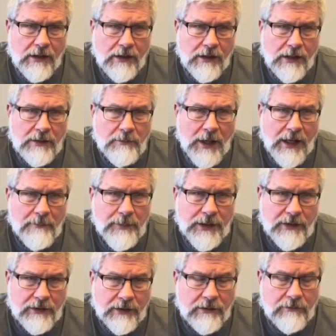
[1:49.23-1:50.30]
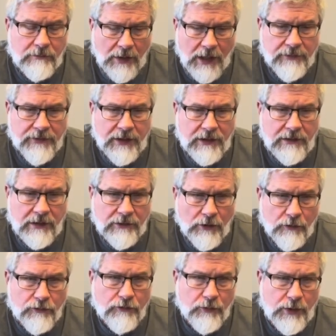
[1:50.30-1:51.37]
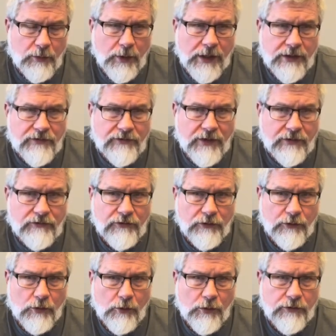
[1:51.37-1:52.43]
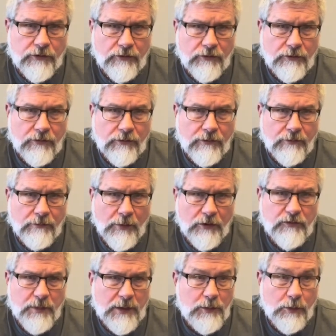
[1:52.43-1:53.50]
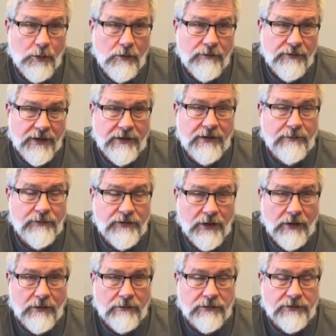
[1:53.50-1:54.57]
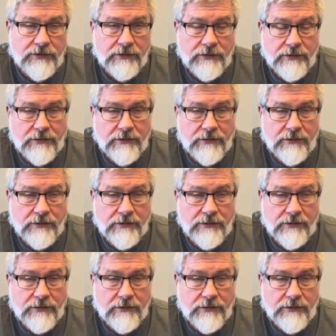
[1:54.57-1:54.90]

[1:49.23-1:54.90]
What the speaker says: In my opinion, I think that the three ways that most people will feed themselves,